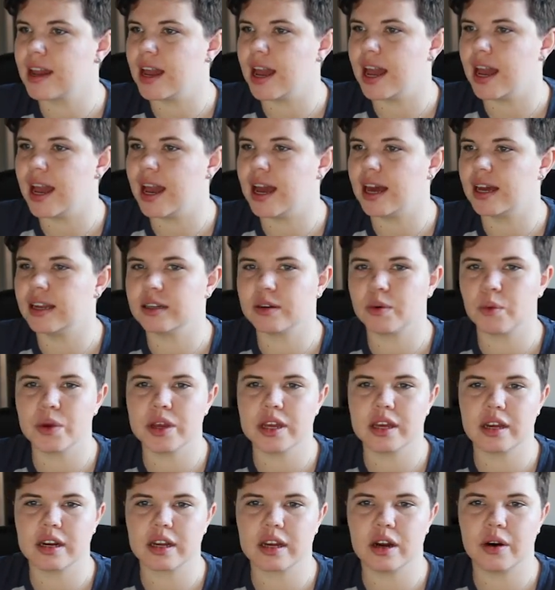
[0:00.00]
and we're
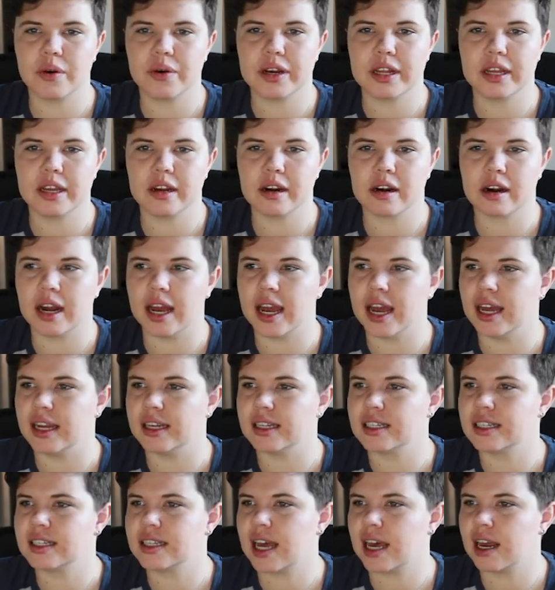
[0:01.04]
gonna go in here and
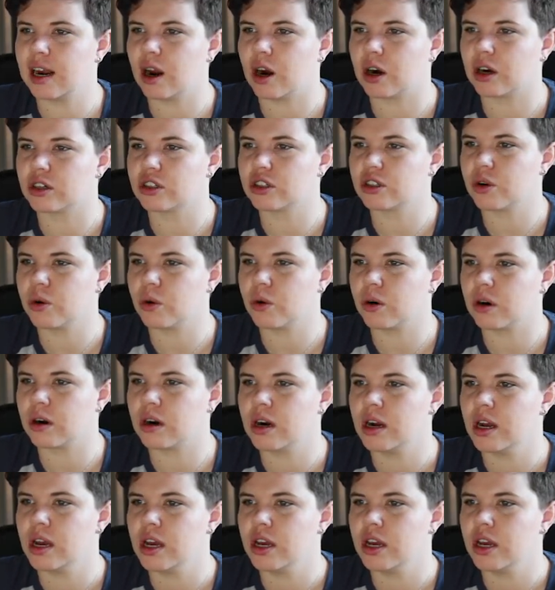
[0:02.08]
set our score